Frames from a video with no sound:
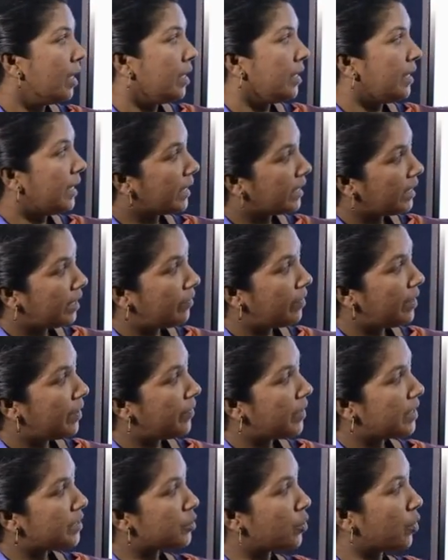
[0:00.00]
Negative
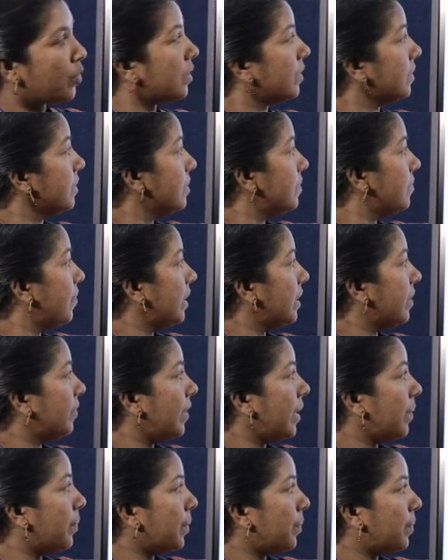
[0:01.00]
deviation occurs when the
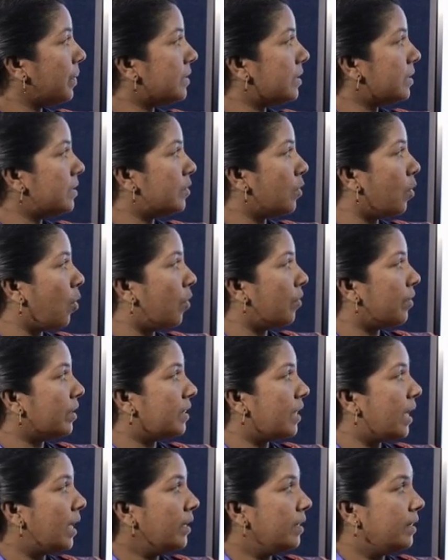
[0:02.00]
vapor pressure is lower
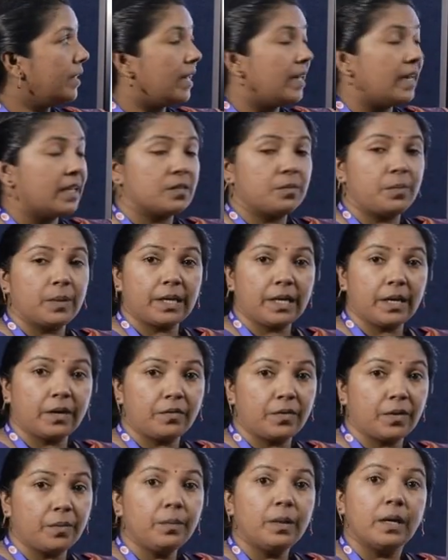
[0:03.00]
than that
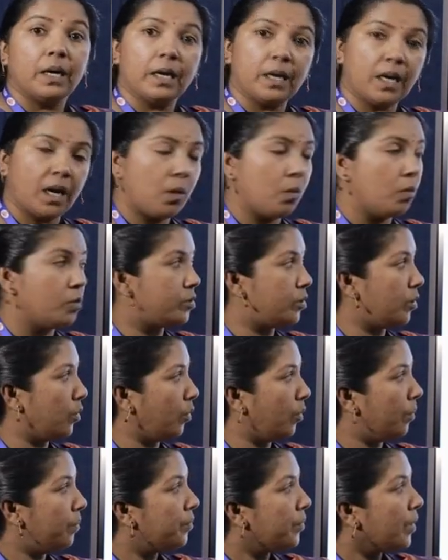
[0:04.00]
expected from Raoult's
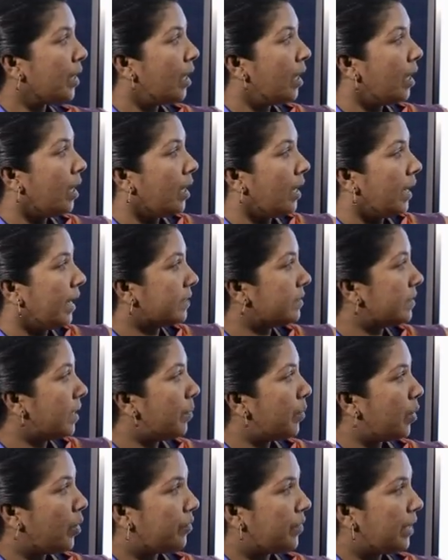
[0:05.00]
law.
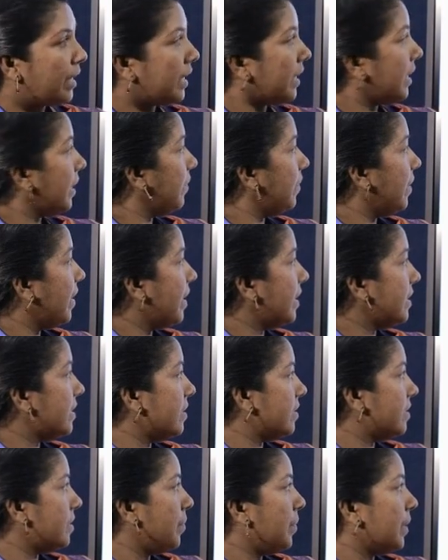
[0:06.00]
Example of negative
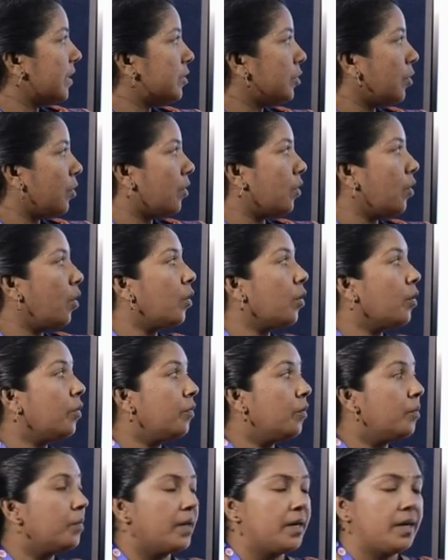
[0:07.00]
deviation is a mixture of
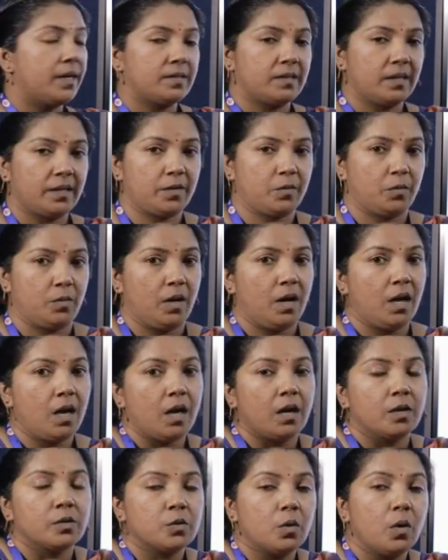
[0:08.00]
chloroform and acetone.
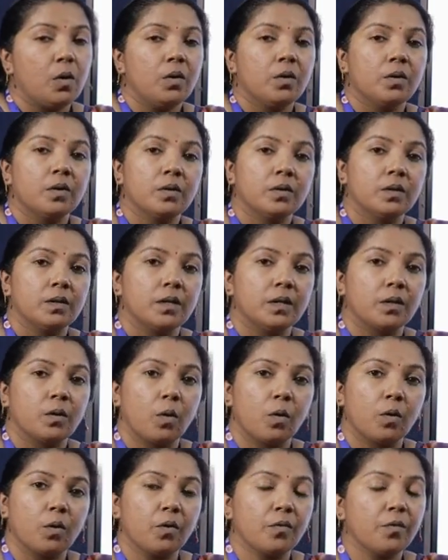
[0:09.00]
So
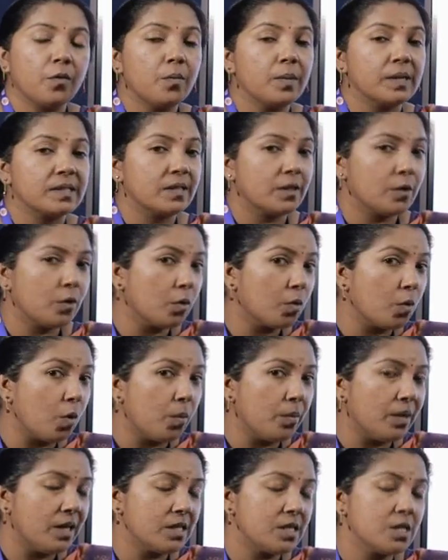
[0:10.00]
chloroform acetone
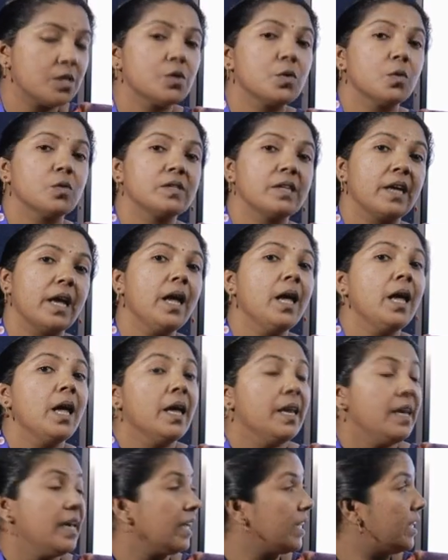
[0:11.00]
combination shows a
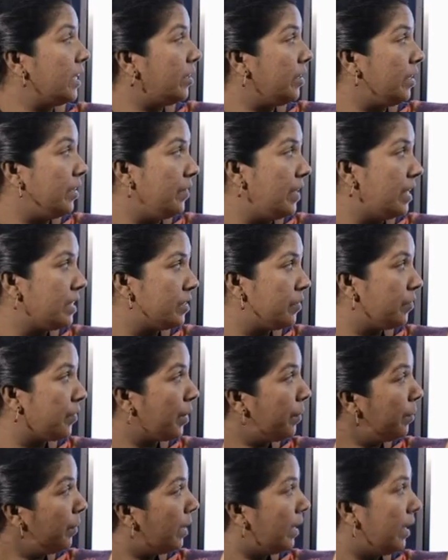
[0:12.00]
negative deviation
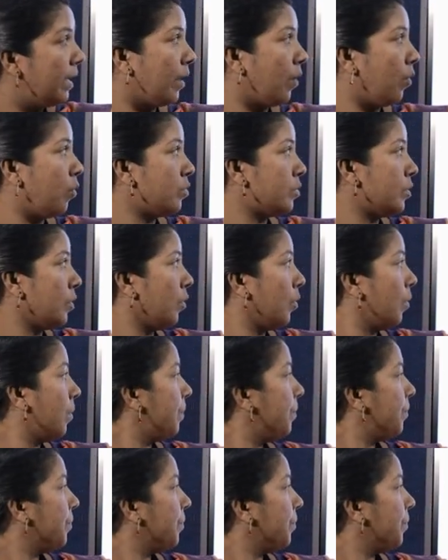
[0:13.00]
from Raoult's law.